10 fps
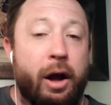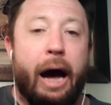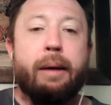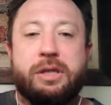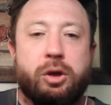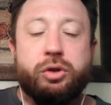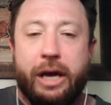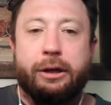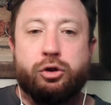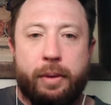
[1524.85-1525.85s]
I'm still
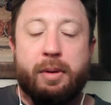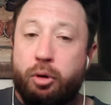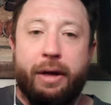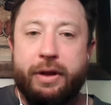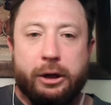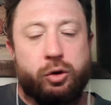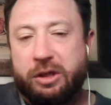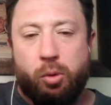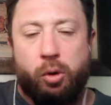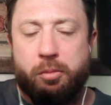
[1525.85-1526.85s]
taking Trey McBride that I
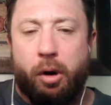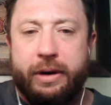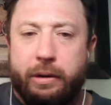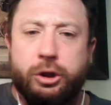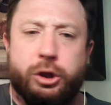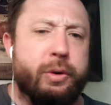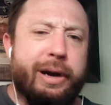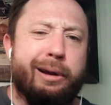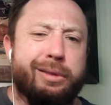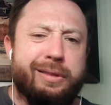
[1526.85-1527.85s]
trust more than Marvin Harrison Jr. And
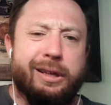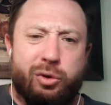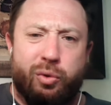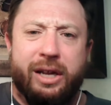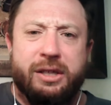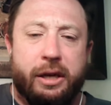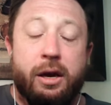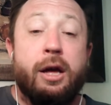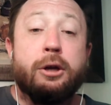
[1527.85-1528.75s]
I don't think that's crazy.